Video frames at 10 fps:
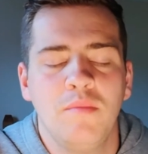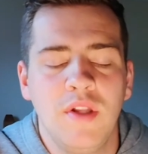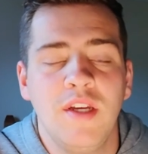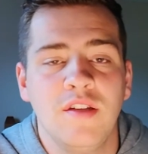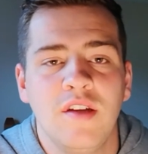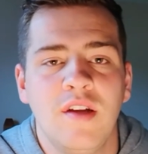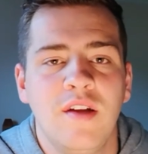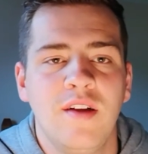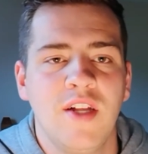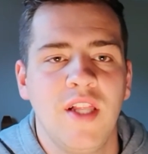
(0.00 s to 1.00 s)
Please
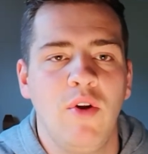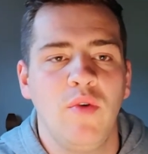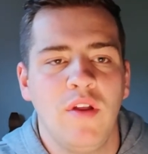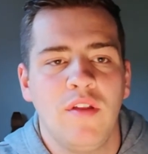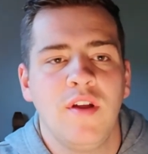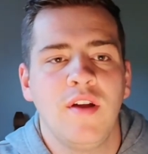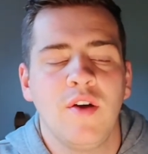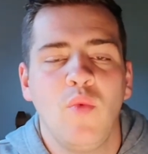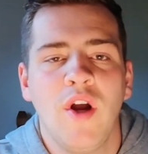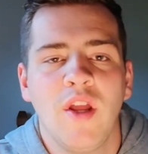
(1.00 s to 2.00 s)
let me know what you think
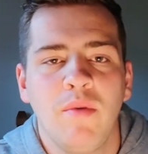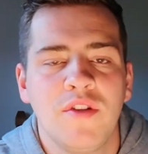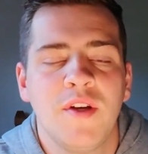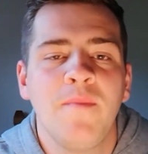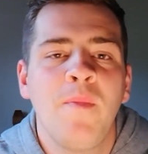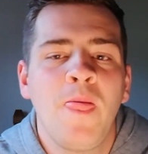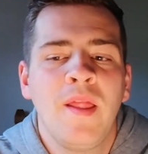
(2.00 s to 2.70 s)
and why you bought it.